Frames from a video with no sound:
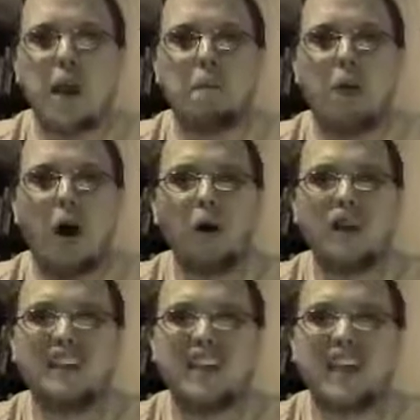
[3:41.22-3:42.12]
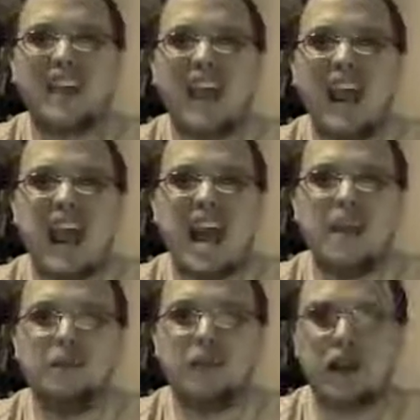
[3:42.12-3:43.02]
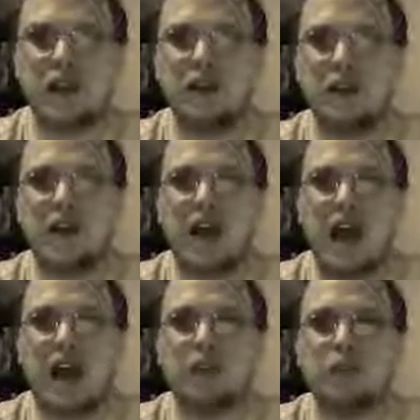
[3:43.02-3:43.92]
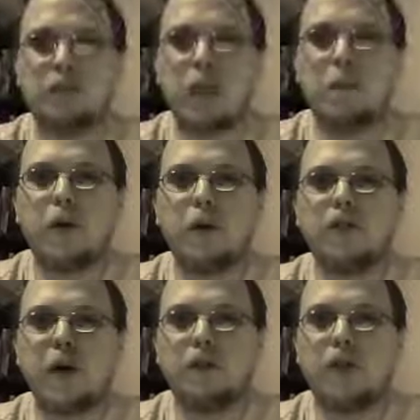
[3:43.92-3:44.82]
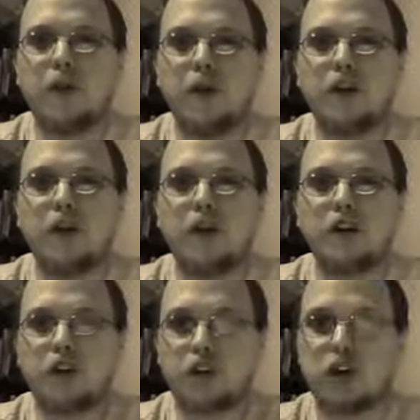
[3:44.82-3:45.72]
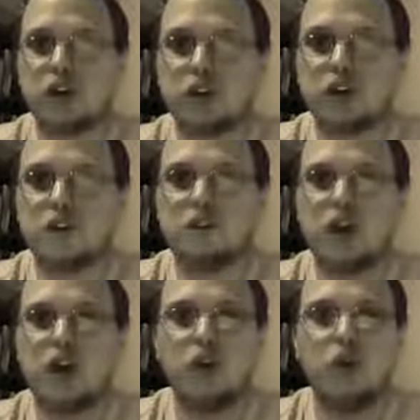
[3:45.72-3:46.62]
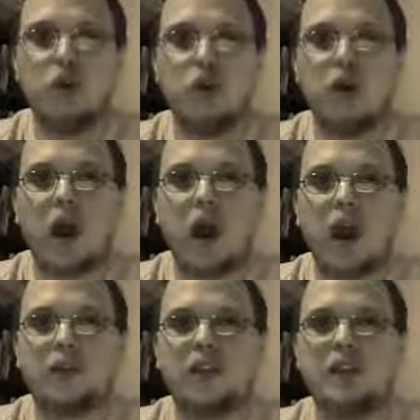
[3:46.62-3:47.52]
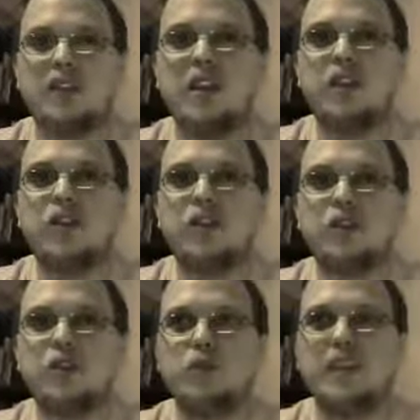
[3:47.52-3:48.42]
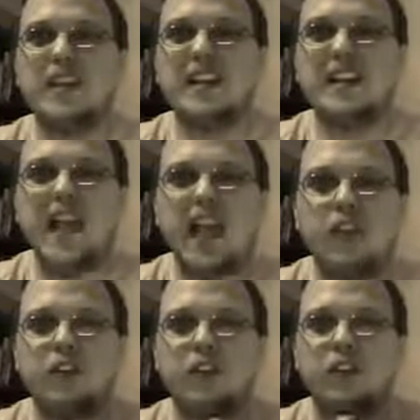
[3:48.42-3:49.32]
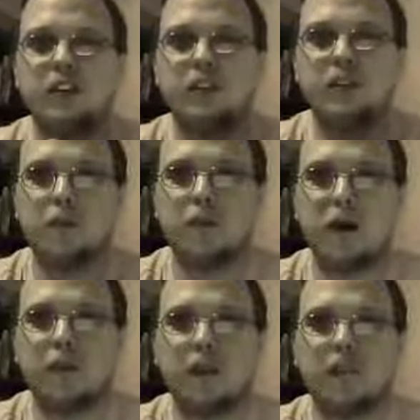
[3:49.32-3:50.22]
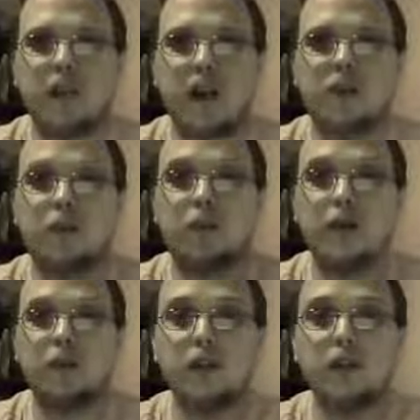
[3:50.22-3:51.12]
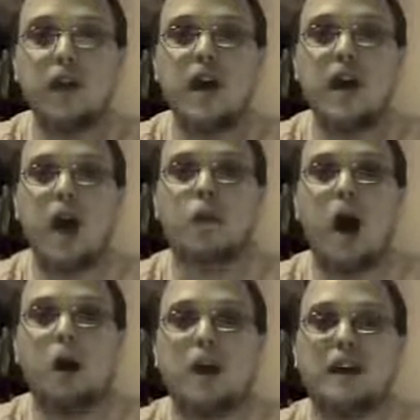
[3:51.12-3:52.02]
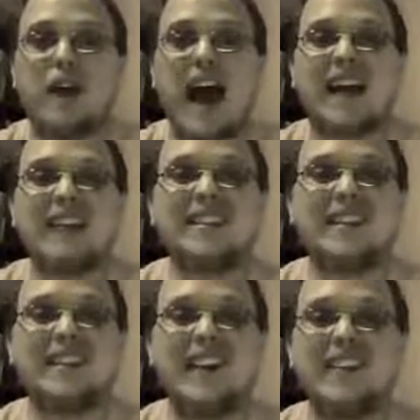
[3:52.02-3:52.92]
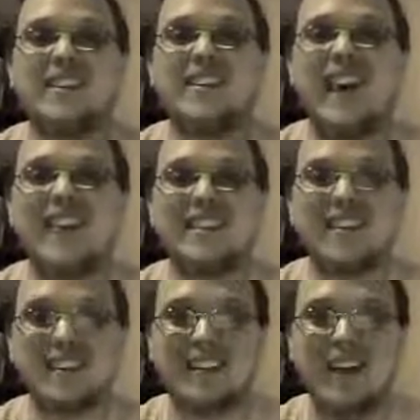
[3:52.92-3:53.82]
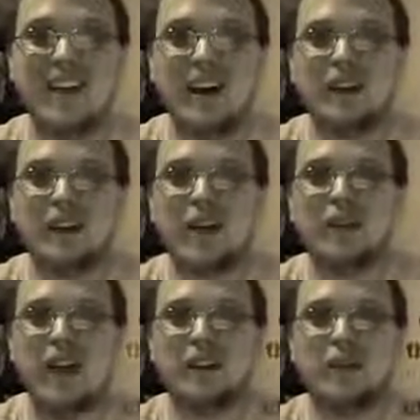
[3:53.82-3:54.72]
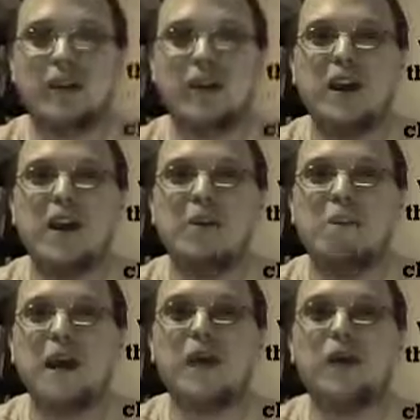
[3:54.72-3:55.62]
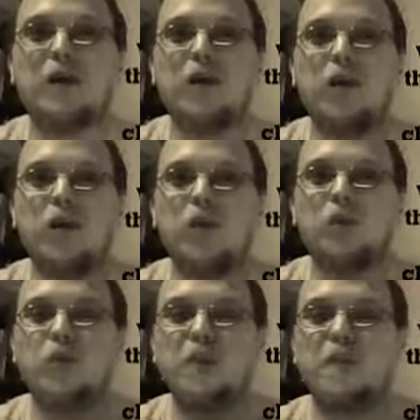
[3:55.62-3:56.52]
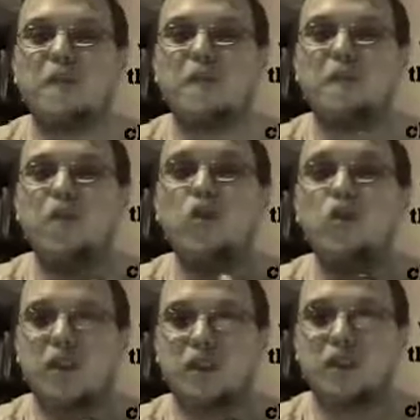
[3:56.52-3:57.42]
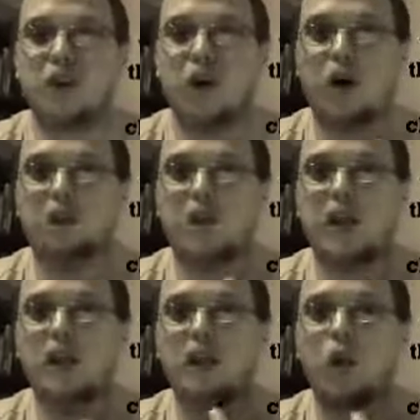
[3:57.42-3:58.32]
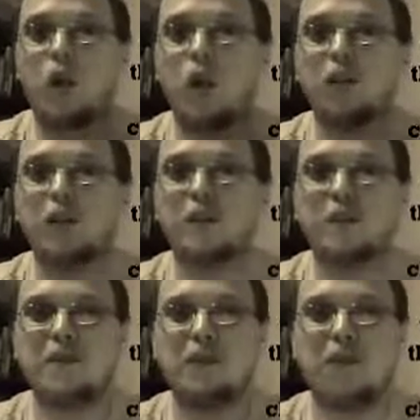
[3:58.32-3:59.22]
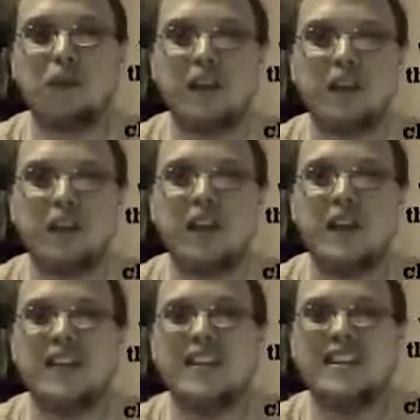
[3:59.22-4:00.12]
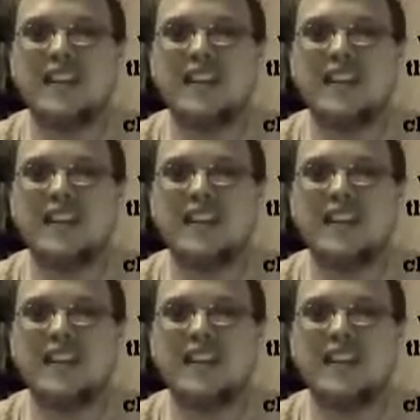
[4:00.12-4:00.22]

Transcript: Paul is taking aim there at members of the Corinthian church who have continued to be engaged in the system of wealth and status and privilege and probably have access to education. So when he talks about making the world's wisdom foolish, the cross making the world's wisdom foolish, he's